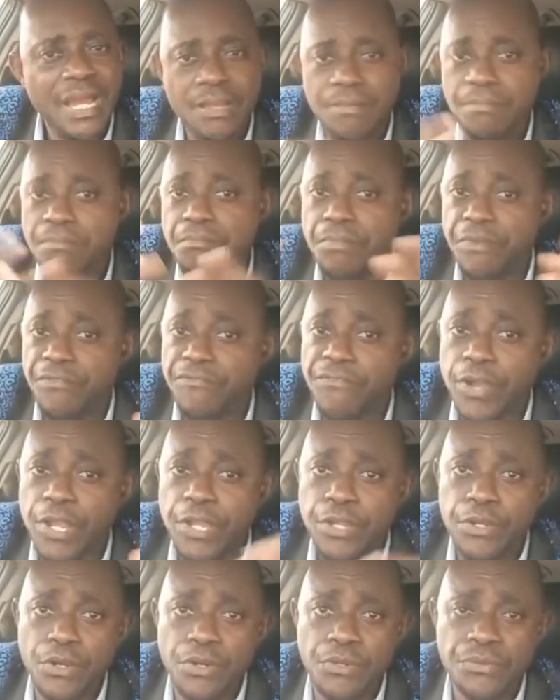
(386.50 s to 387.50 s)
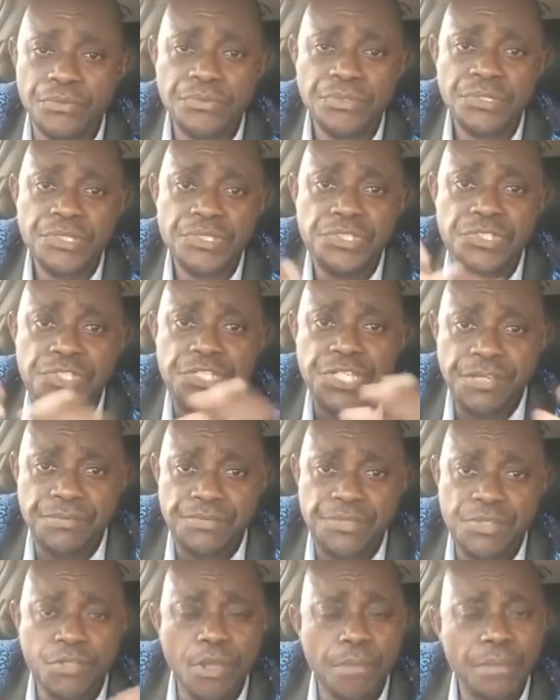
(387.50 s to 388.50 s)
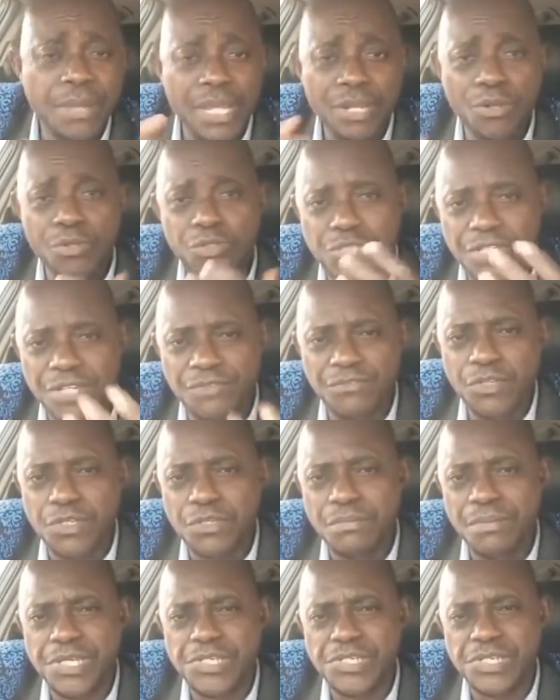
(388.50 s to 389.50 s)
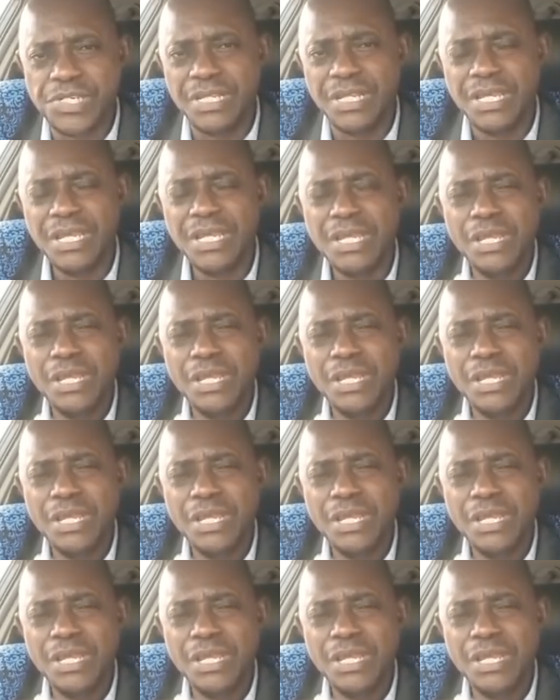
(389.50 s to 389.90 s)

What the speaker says: Before you know, thieves don't begin to thief those machines.